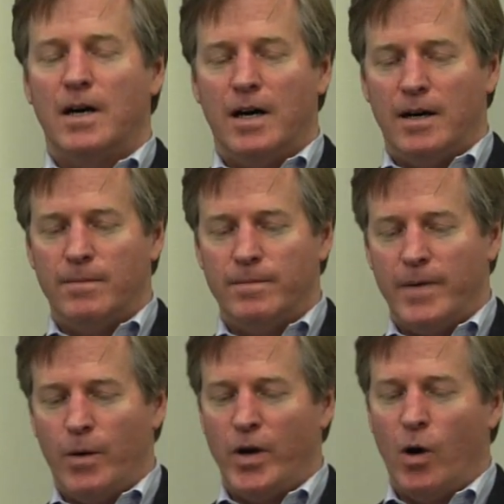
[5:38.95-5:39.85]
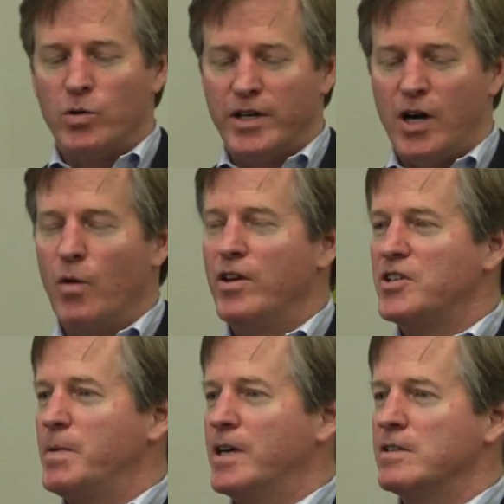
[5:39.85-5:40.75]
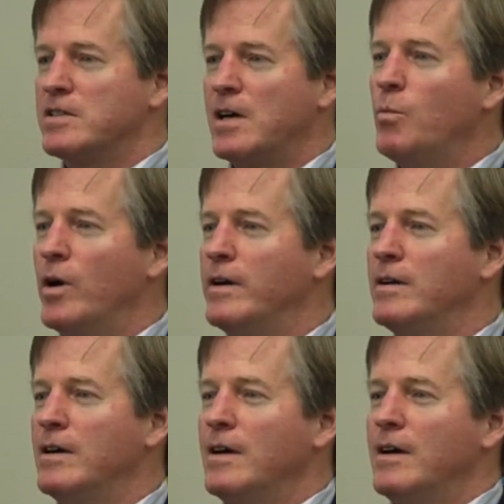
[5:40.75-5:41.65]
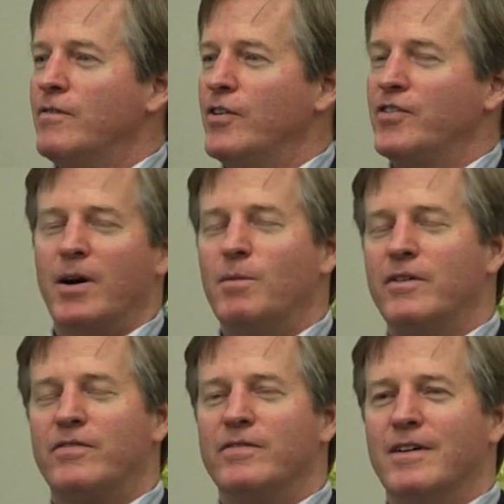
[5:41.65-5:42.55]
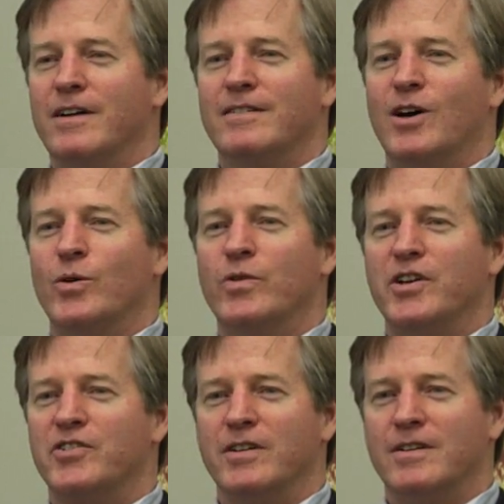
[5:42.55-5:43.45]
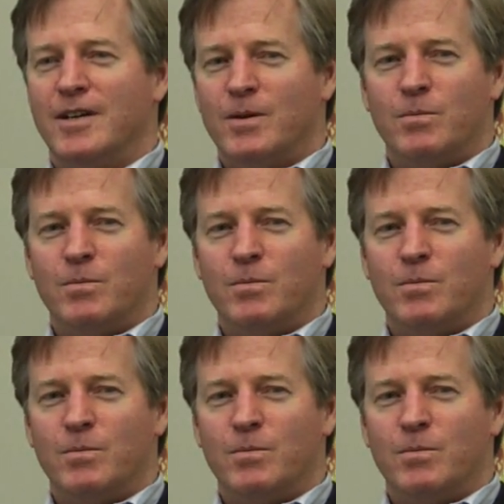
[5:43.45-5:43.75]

Um, and we only know this because someone, for some un unknown reason,